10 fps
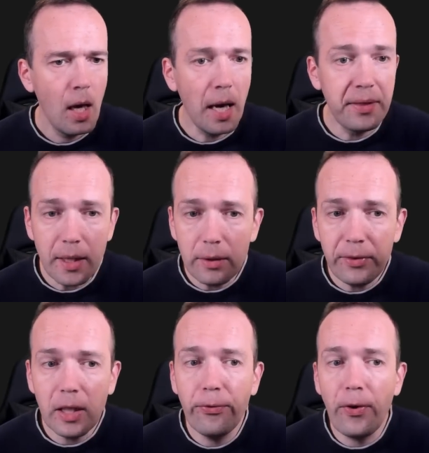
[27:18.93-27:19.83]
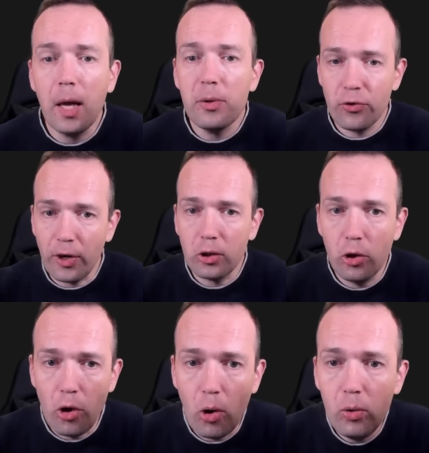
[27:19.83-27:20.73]
Another very famous trick to
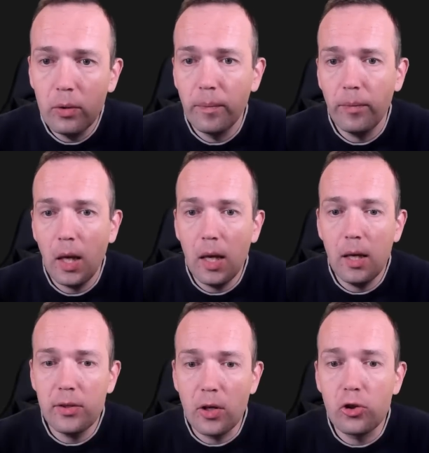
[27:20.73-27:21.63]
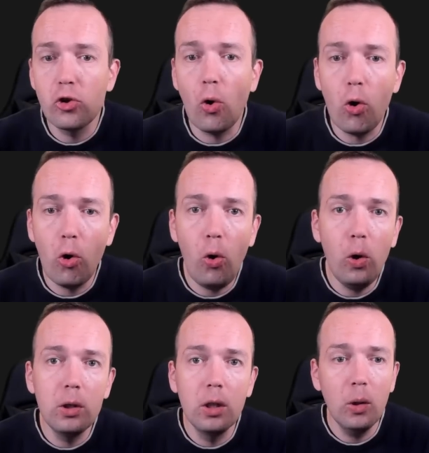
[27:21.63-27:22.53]
know is the
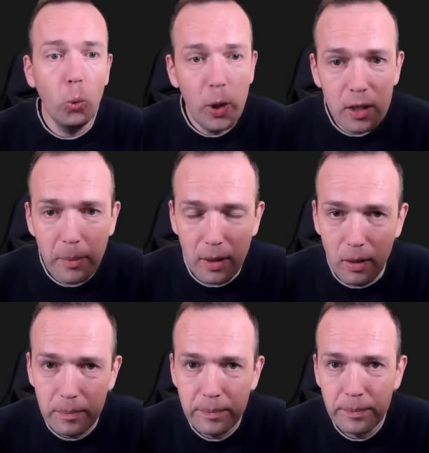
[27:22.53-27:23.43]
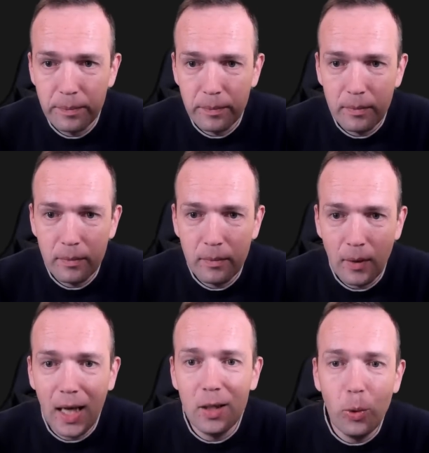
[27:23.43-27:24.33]
so-called windmill.
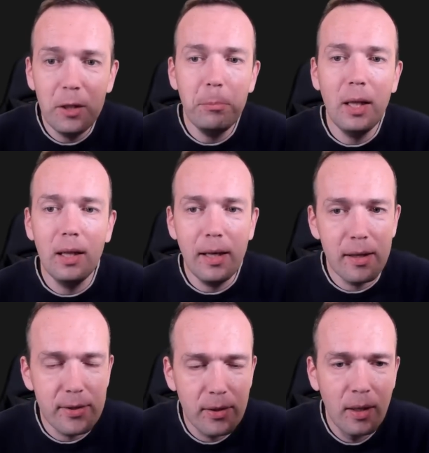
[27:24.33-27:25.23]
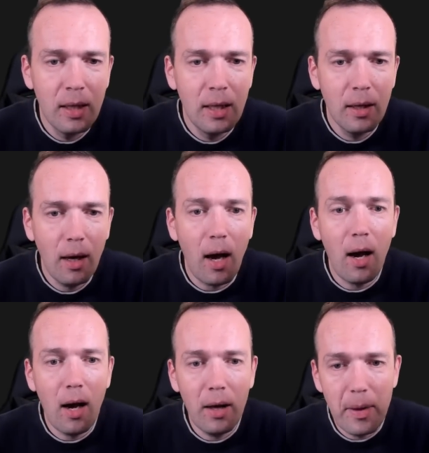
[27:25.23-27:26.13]
And windmill is
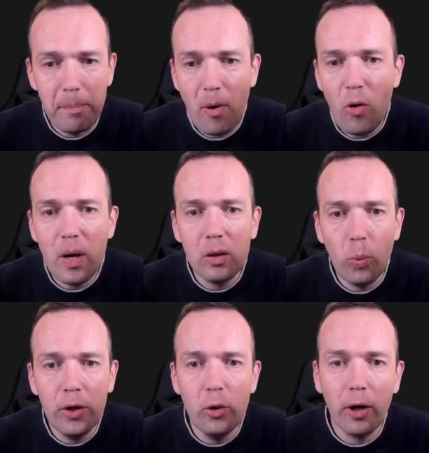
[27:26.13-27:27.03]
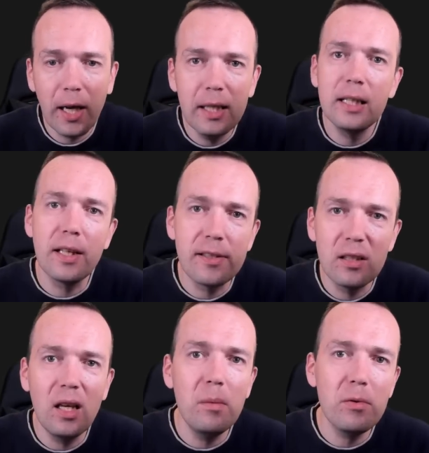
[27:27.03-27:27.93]
the moment when you're hitting the
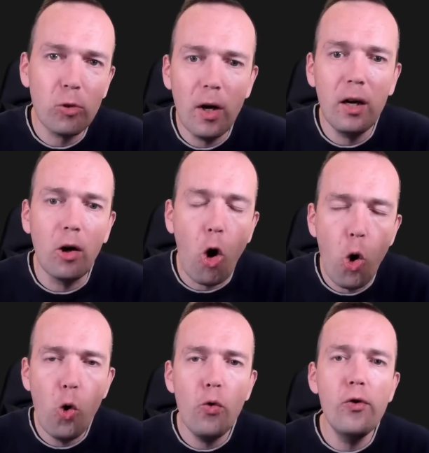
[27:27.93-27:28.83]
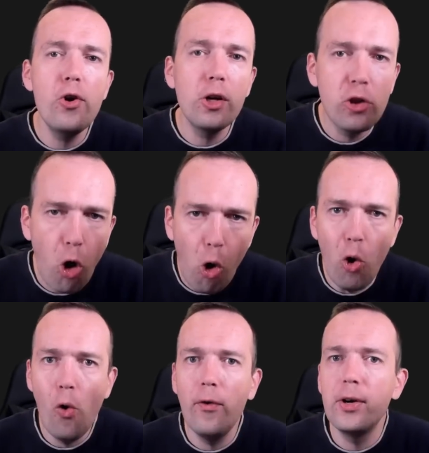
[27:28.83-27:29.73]
same square over and
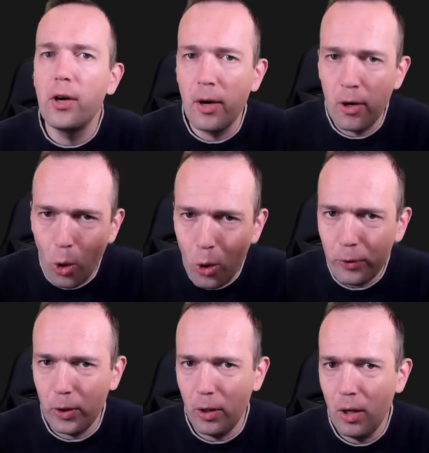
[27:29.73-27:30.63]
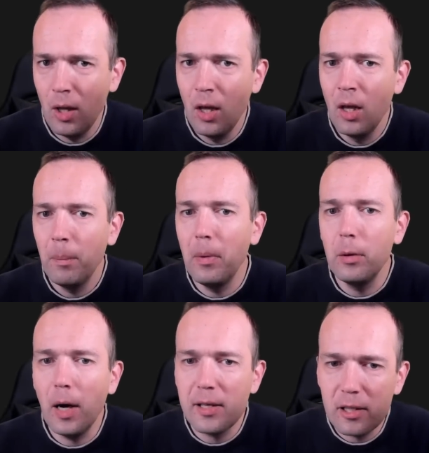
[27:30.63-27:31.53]
over and over,
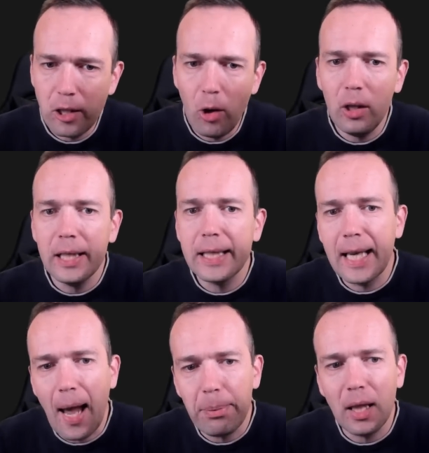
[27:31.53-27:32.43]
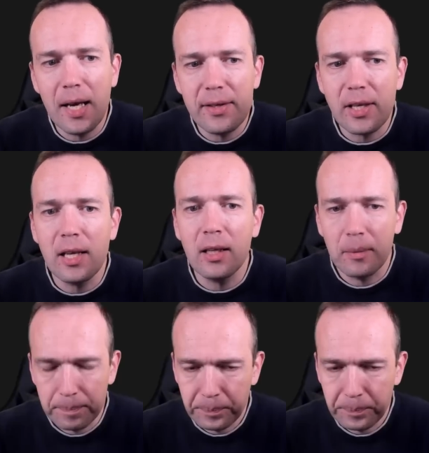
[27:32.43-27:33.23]
but by slowly capitalizing